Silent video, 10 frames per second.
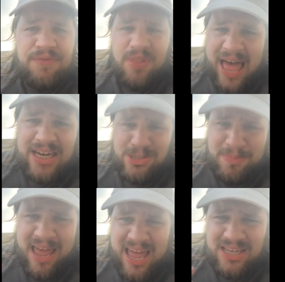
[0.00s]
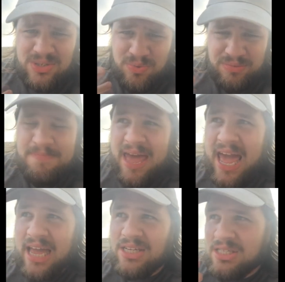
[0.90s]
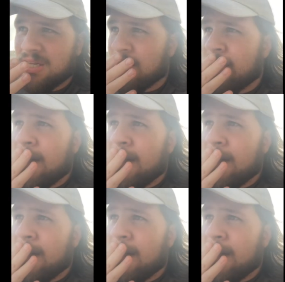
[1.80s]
the flashbacks with Max,